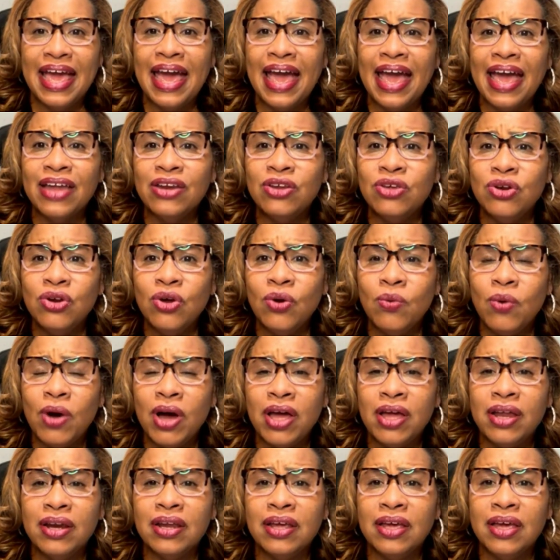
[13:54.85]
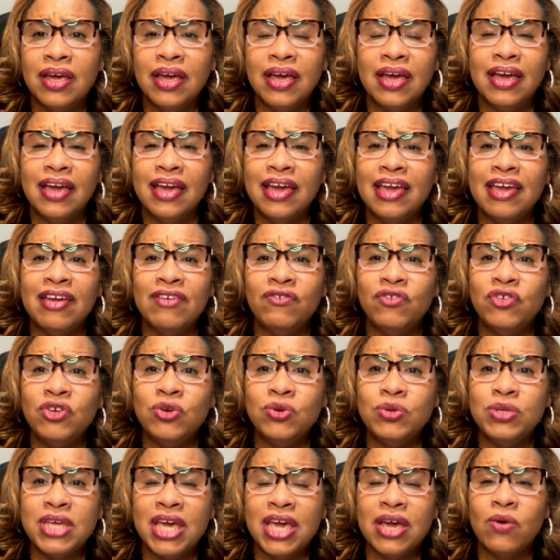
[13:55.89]
And you know what? If you
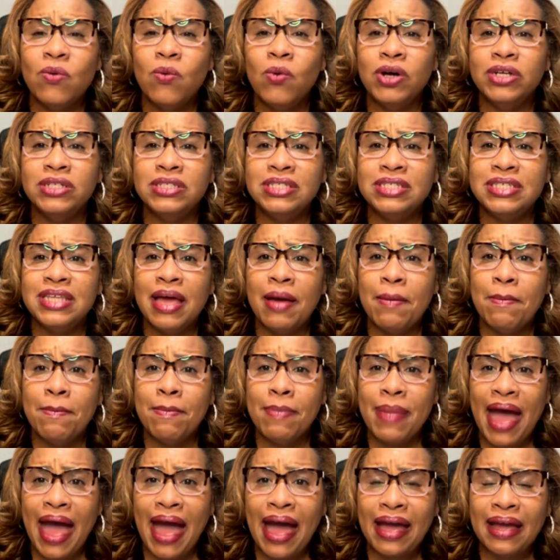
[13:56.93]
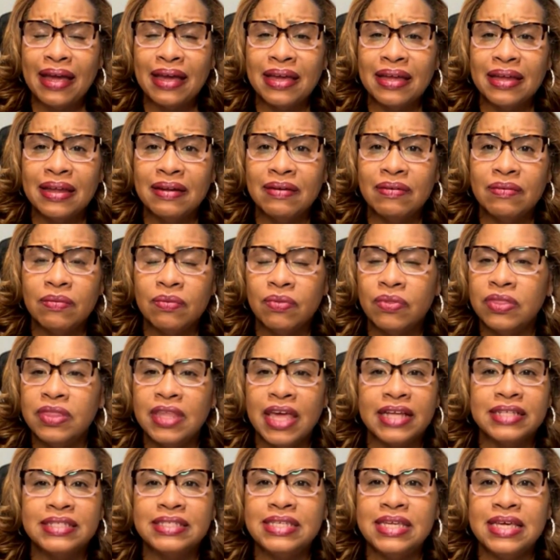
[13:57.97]
take one step back,
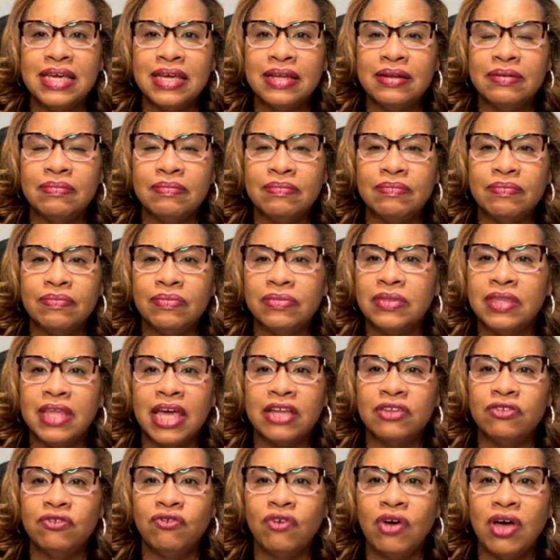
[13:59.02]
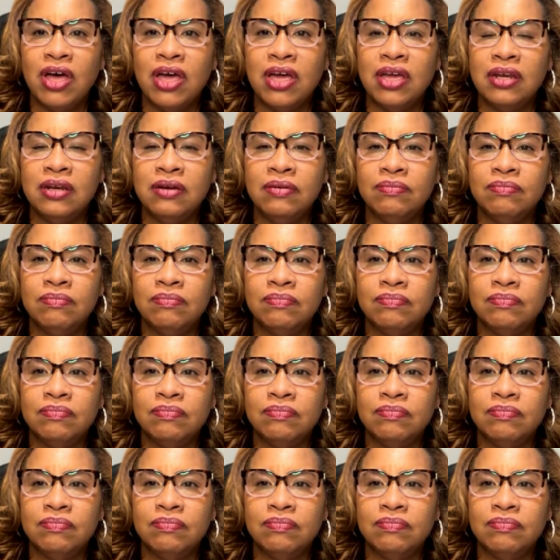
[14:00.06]
that's it. That's fine.